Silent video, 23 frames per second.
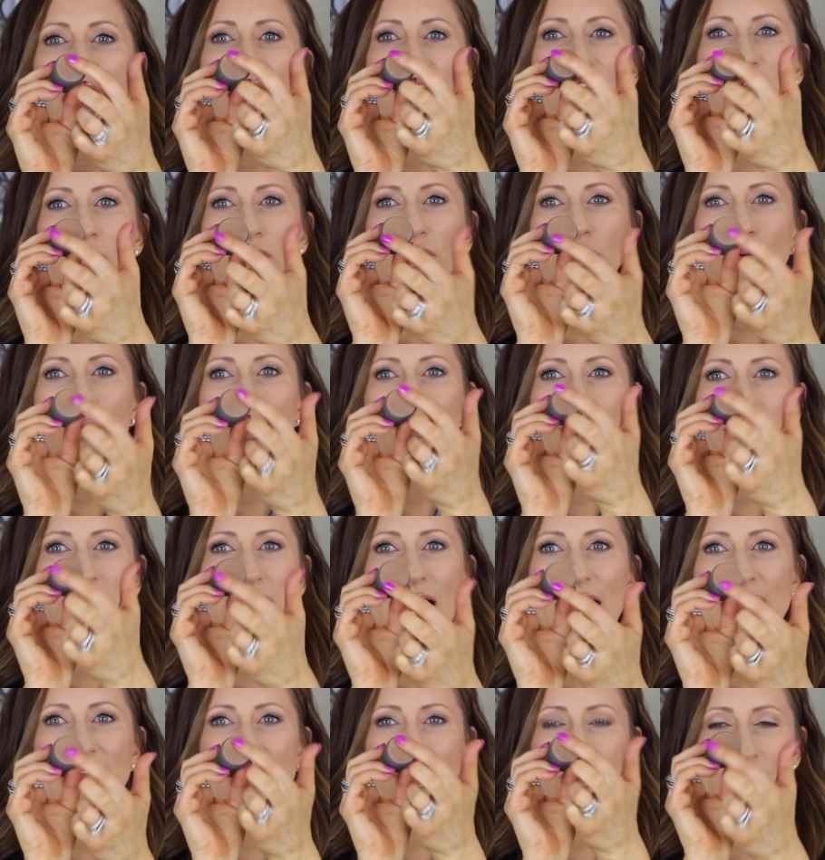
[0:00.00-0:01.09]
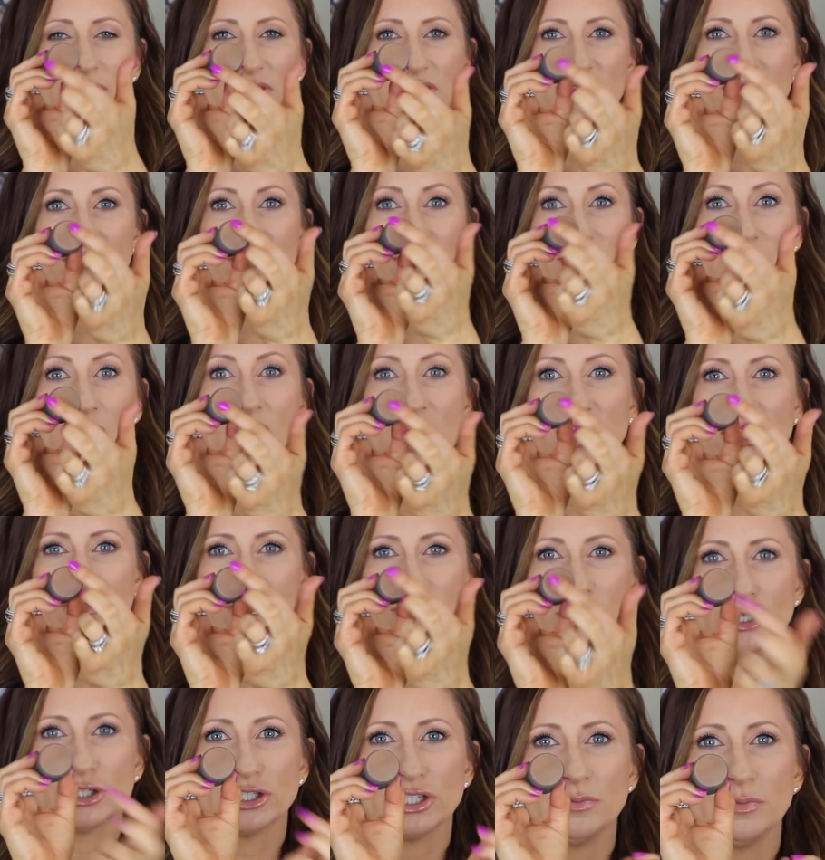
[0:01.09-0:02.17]
I thought you applied it with the flocked
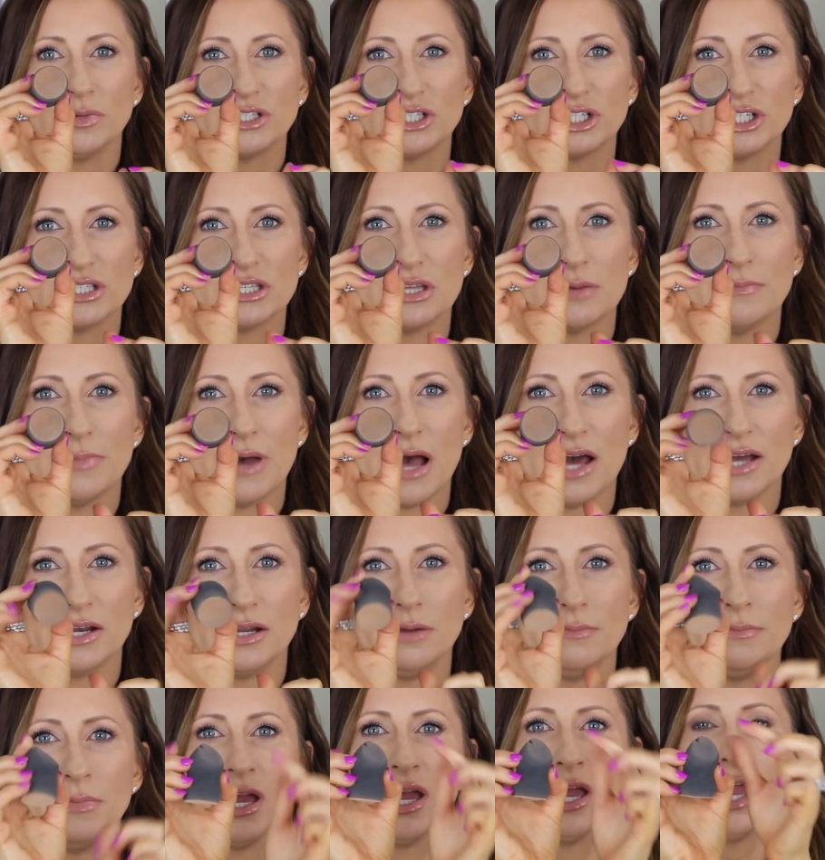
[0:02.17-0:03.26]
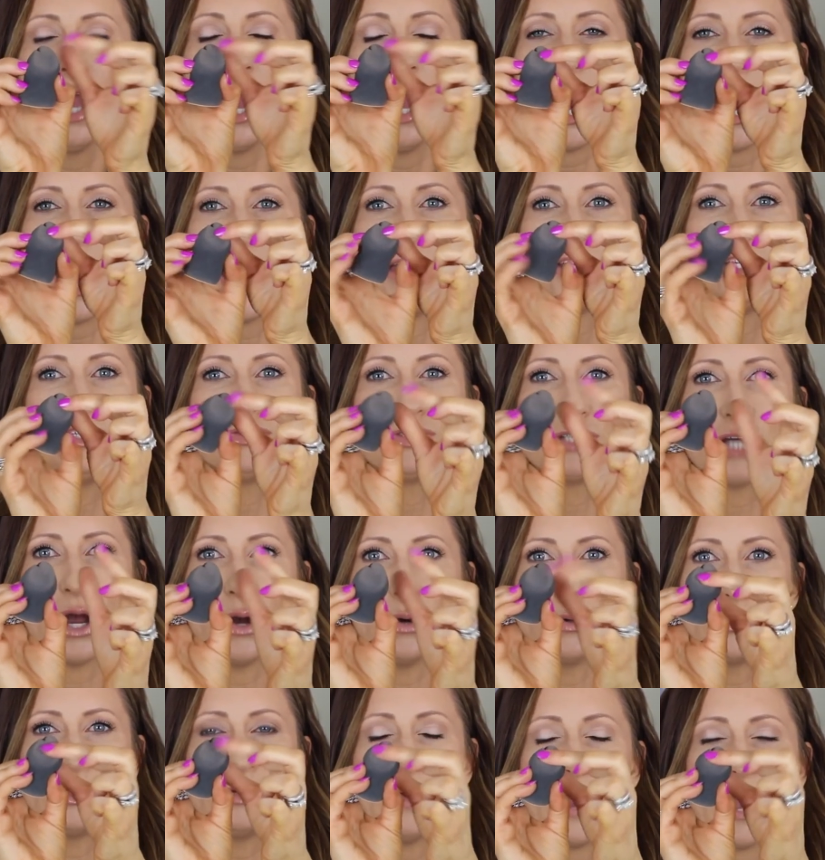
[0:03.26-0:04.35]
version, which is the bottom, and you
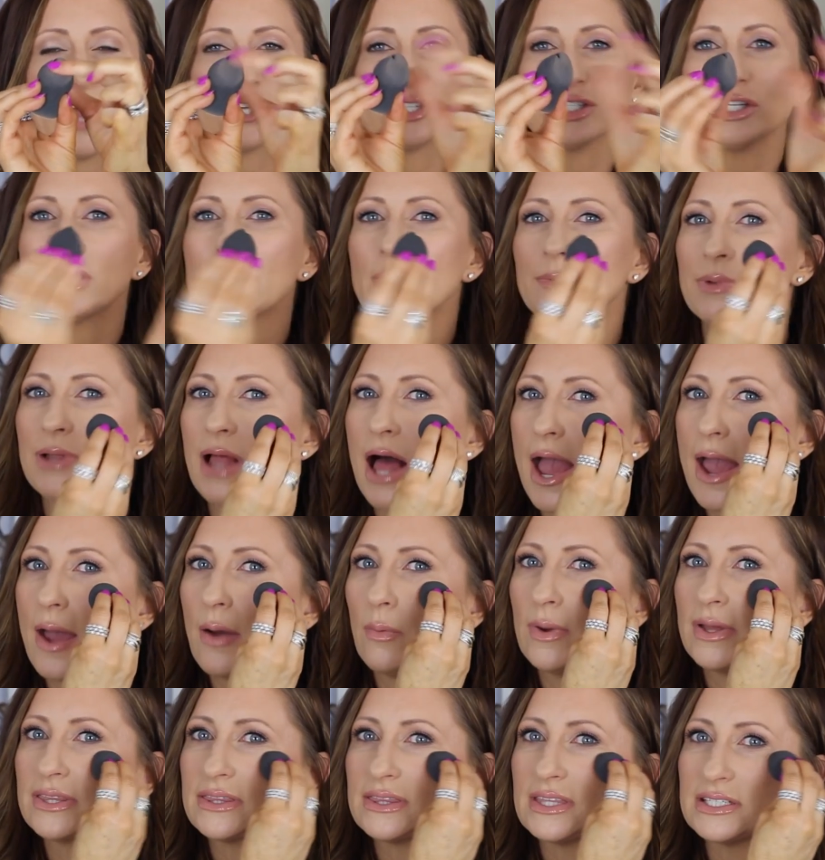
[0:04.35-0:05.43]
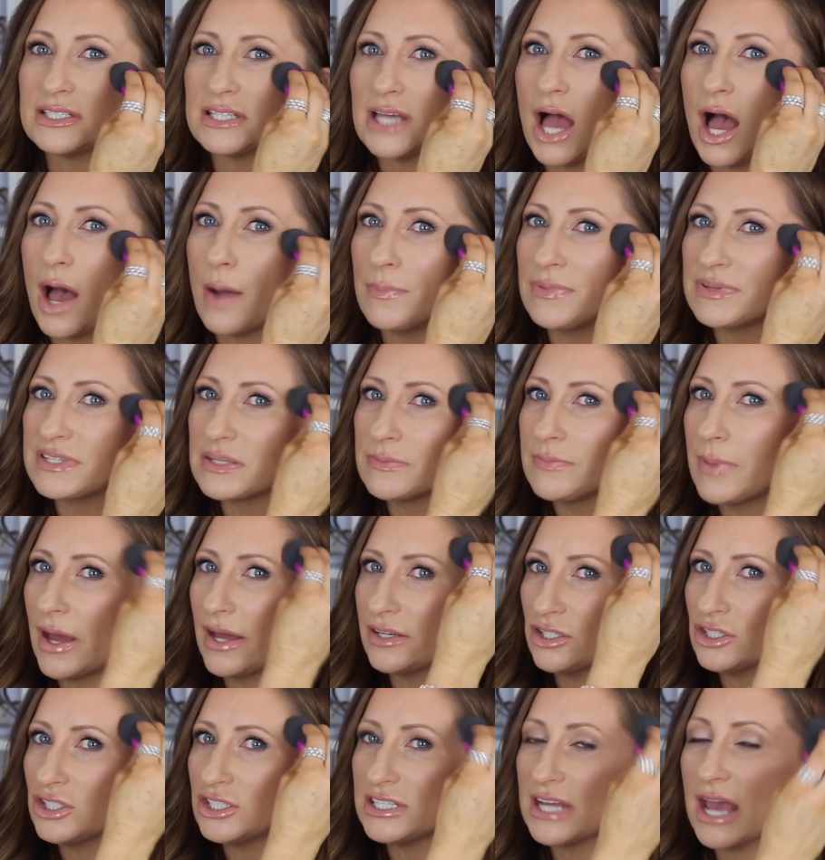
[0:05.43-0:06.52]
don't. You actually apply it with the top
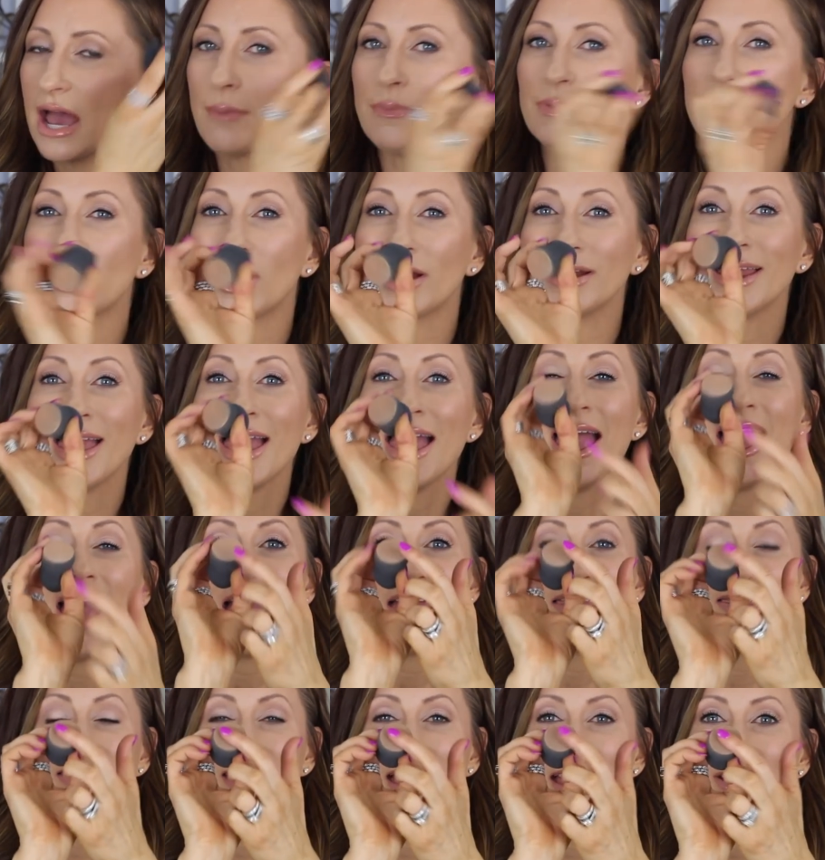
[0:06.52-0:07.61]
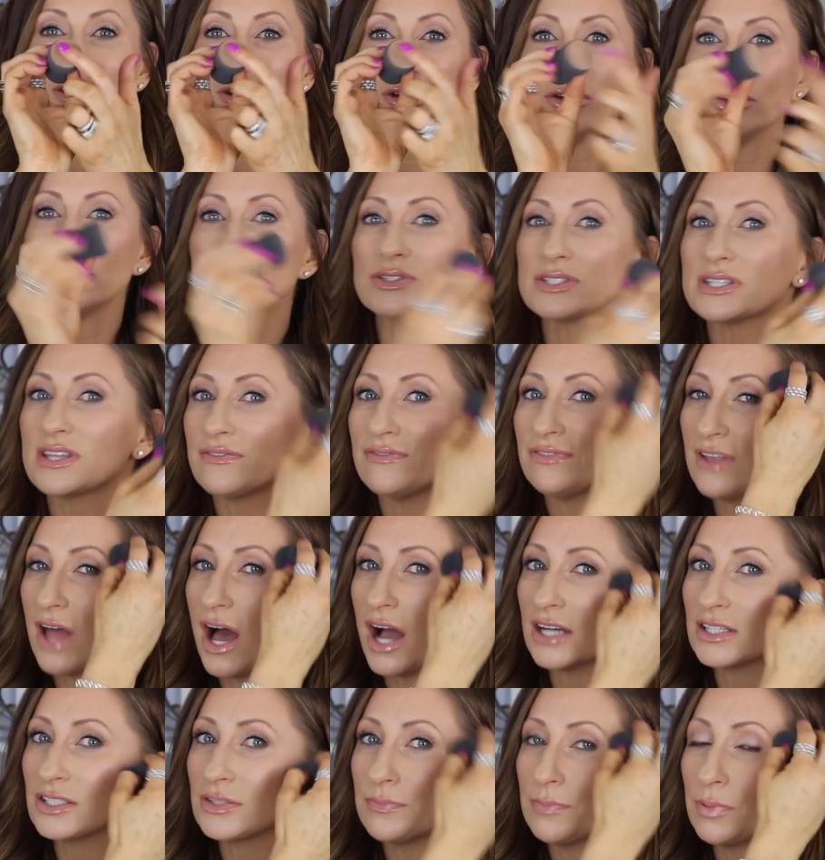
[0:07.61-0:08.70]
sponge, tap it on, and then you use the
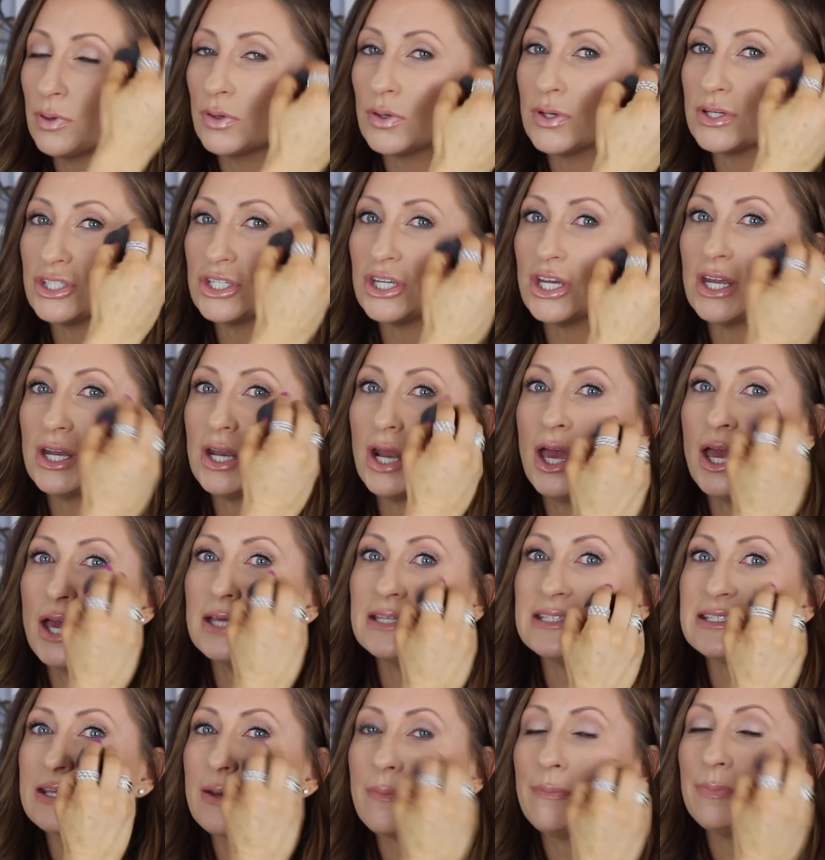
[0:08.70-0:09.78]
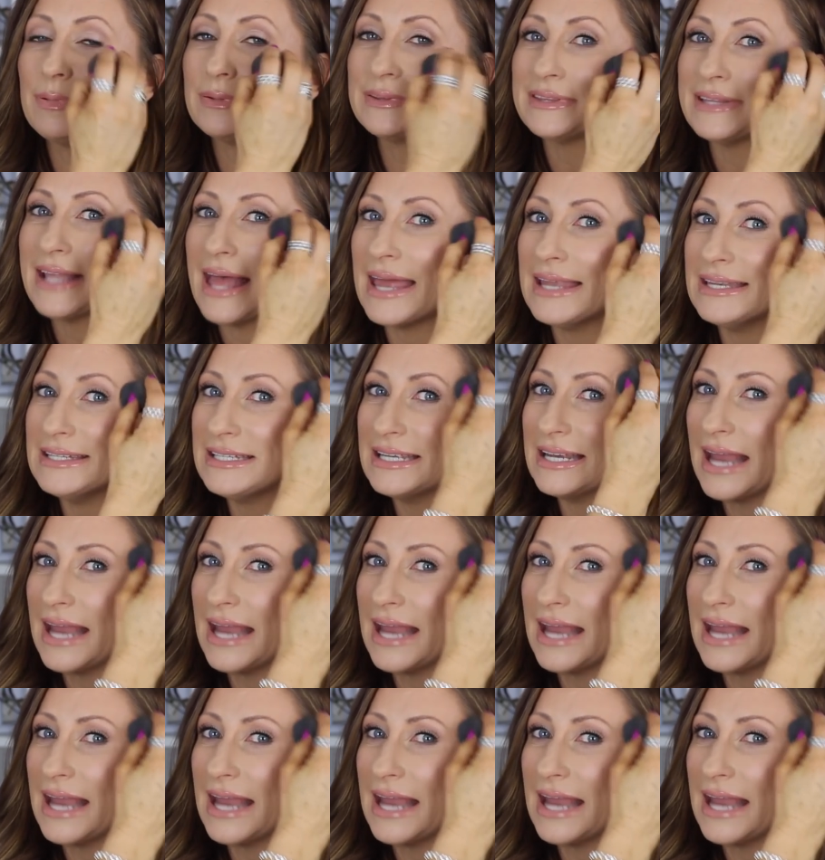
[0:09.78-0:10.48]
flocked portion to blend